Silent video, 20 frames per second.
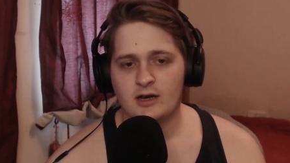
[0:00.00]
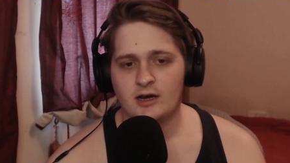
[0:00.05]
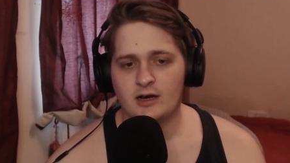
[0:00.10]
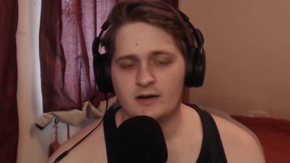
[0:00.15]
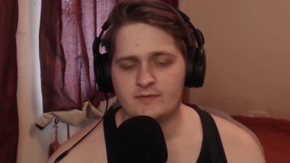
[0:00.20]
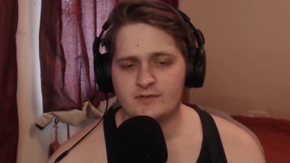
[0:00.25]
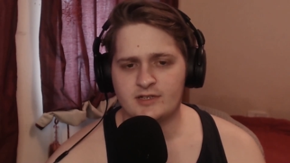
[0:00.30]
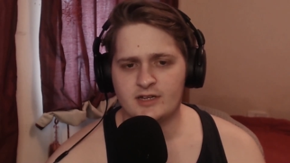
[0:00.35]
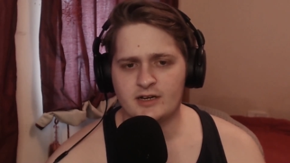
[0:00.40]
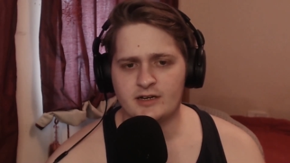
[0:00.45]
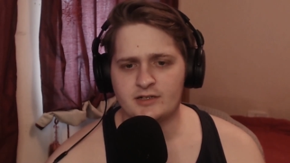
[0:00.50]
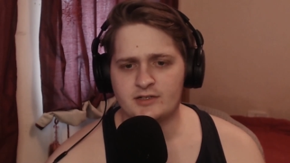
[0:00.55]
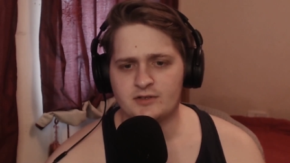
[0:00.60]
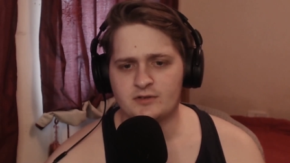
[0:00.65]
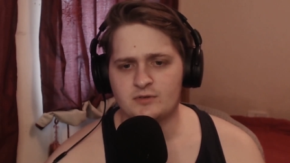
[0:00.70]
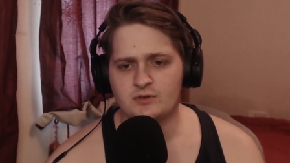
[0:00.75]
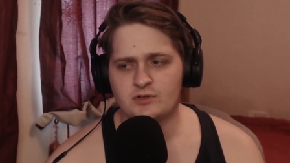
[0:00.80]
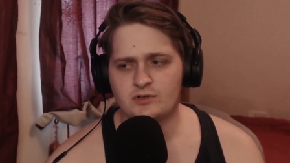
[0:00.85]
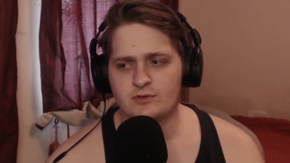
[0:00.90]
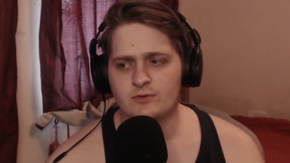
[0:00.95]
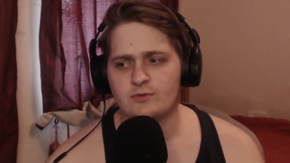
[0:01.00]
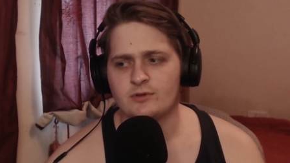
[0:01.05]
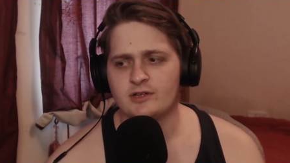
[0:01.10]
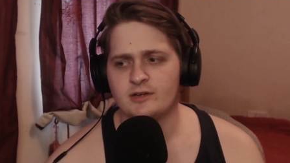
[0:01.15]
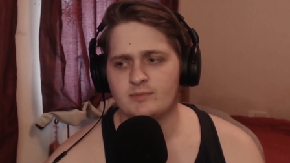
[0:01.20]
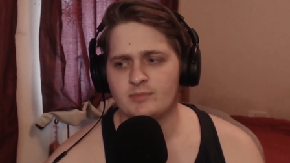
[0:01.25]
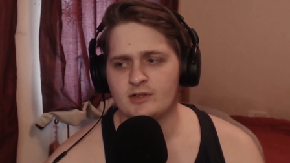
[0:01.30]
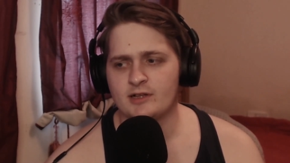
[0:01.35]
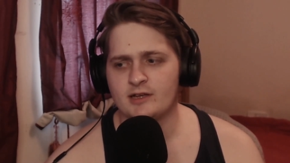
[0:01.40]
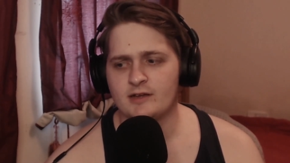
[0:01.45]
I've started to truly
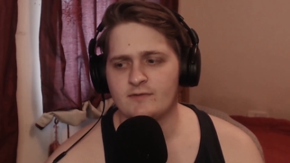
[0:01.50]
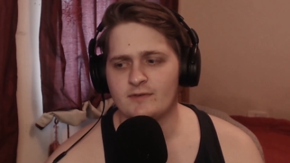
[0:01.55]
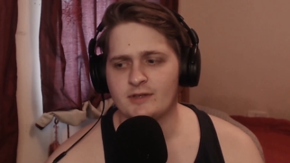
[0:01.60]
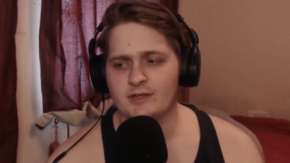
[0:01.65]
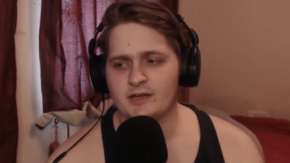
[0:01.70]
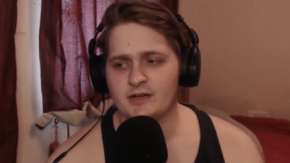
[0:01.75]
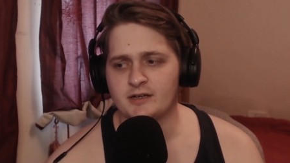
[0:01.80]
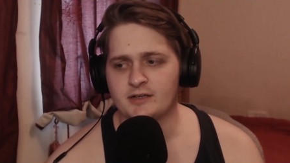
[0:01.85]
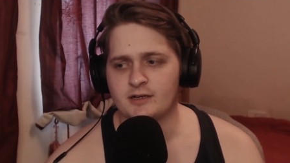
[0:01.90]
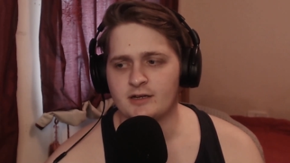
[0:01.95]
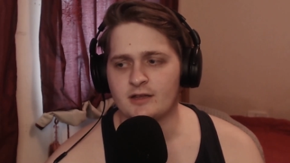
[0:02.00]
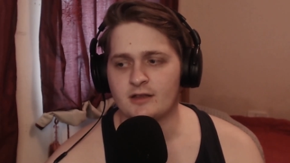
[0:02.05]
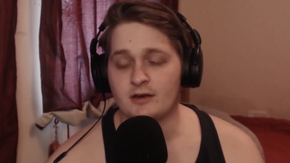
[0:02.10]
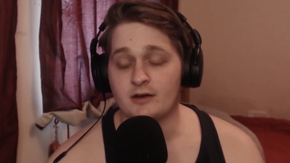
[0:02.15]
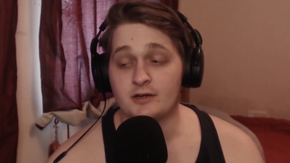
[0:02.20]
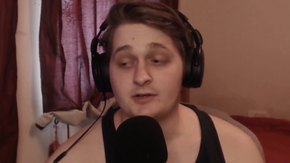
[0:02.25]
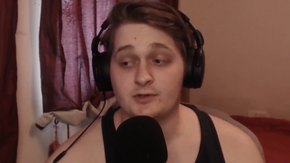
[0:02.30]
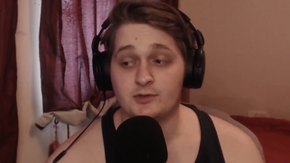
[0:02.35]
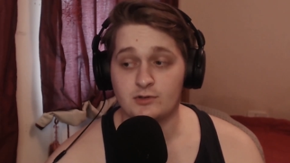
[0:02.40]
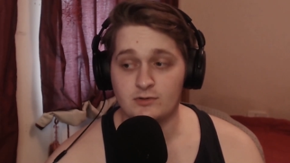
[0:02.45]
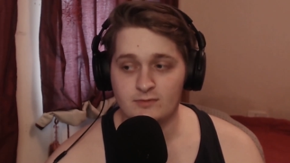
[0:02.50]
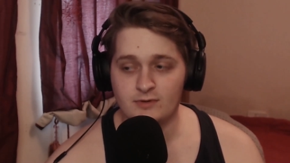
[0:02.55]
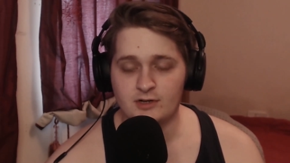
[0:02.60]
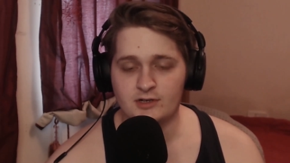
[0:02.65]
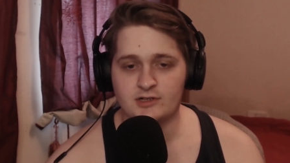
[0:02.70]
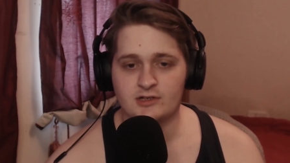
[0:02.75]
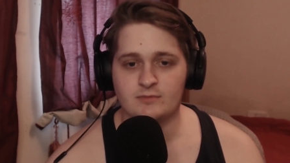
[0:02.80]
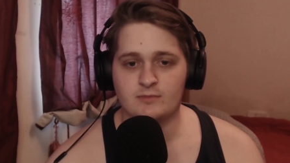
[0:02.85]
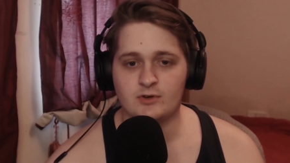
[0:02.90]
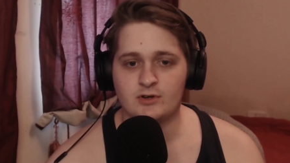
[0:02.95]
believe in the idea that I do
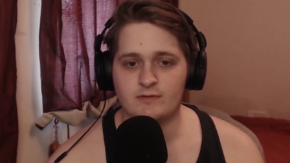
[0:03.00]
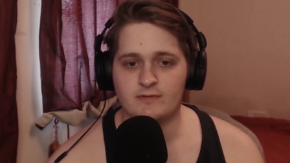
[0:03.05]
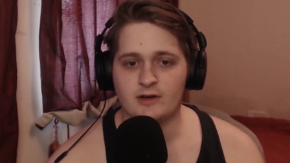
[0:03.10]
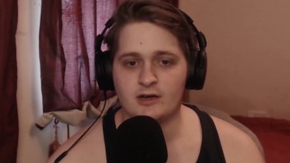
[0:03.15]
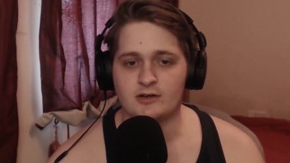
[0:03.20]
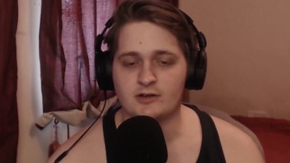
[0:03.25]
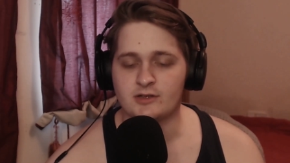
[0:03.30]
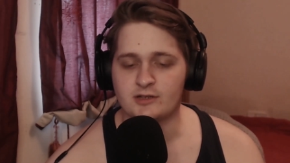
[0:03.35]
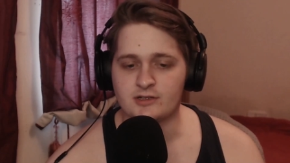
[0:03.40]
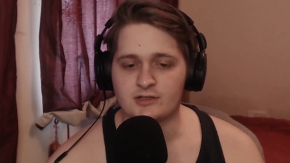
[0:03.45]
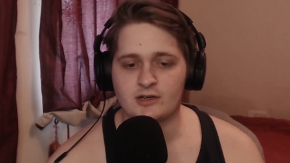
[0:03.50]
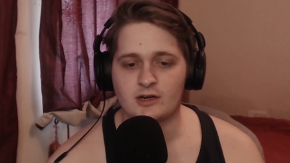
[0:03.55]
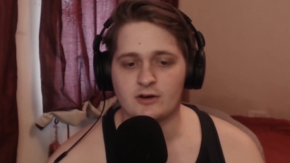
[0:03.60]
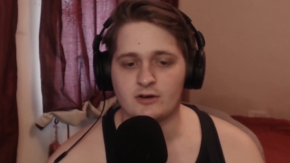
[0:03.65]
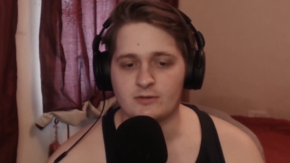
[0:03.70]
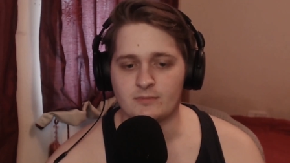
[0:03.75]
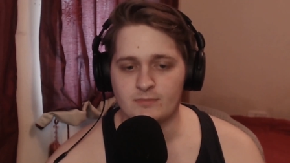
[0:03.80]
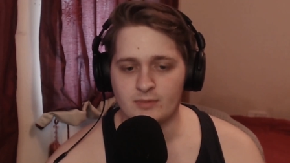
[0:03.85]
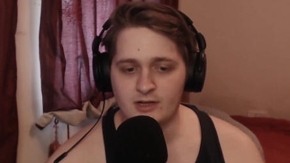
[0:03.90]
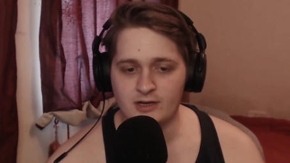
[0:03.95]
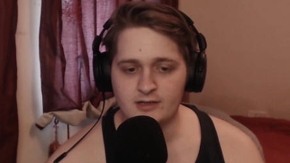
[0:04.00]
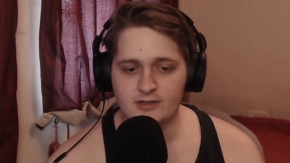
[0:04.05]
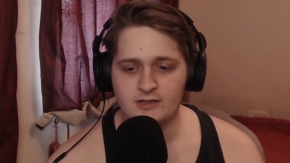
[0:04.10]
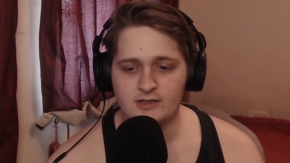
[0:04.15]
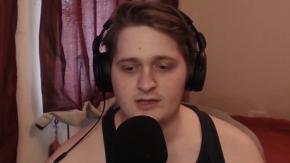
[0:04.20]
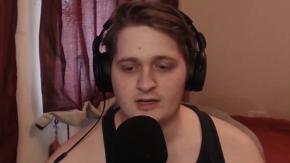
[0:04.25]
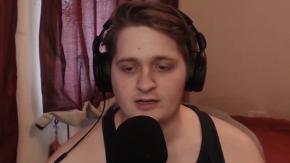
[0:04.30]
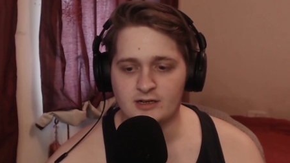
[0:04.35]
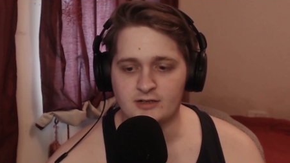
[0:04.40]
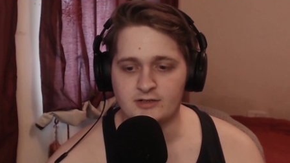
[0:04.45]
want to move out of this current place,
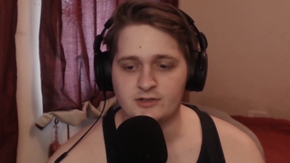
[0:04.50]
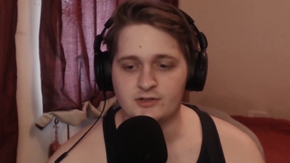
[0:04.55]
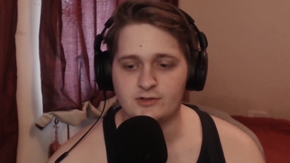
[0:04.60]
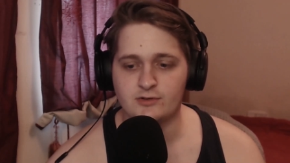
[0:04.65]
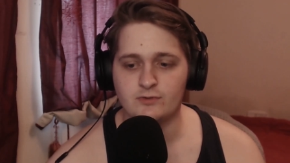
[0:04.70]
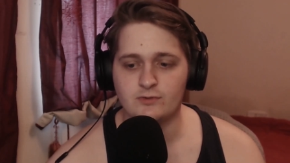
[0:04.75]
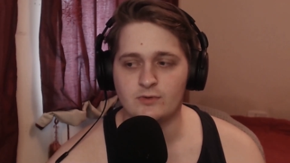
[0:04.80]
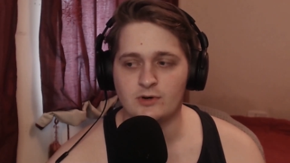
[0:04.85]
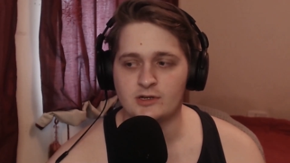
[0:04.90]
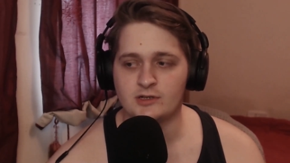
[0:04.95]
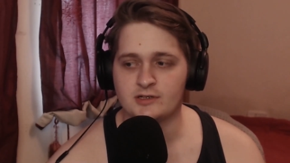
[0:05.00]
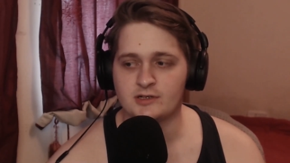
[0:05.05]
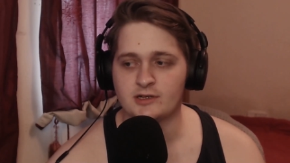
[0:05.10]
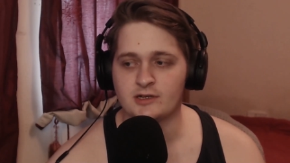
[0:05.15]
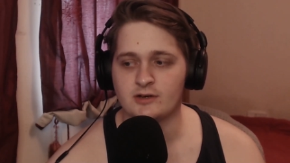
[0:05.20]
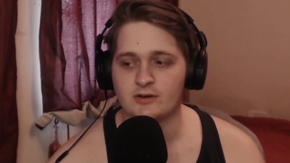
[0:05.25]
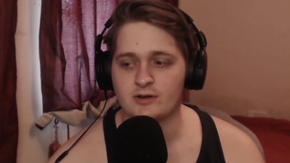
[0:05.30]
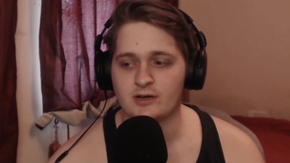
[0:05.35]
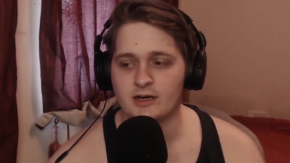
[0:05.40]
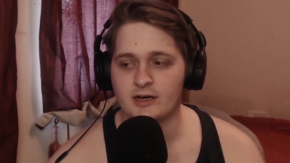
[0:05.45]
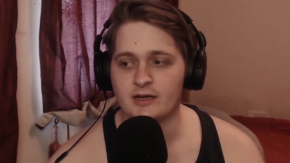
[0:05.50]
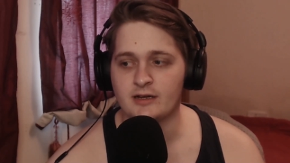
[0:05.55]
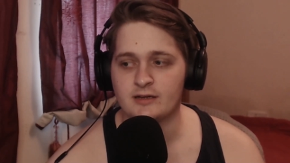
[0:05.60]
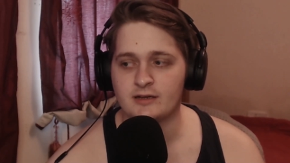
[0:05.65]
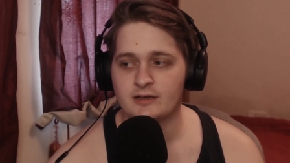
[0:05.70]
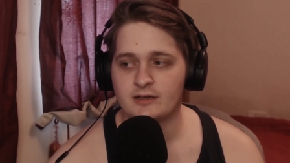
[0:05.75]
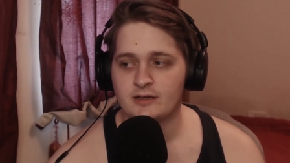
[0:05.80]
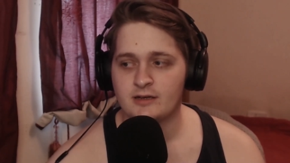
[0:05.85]
and I do want to go ahead